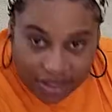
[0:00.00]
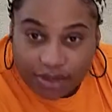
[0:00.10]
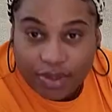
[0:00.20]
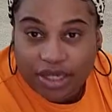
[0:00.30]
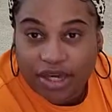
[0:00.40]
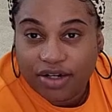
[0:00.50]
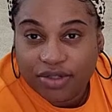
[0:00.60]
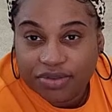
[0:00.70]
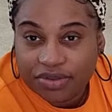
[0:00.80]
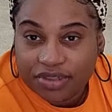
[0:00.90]
anyway, y'all,
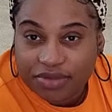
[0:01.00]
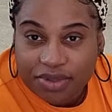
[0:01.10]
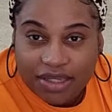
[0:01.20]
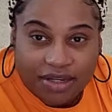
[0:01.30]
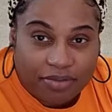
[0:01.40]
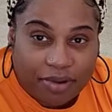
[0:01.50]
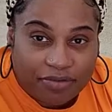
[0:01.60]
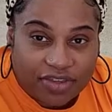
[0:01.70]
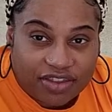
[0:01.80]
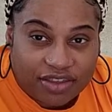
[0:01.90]
let me get up off
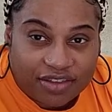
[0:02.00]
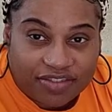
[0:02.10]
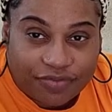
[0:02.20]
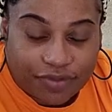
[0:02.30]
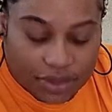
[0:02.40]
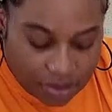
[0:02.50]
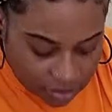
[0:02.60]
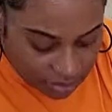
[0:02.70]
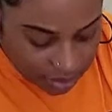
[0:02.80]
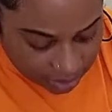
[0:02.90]
the, this
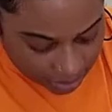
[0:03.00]
flow.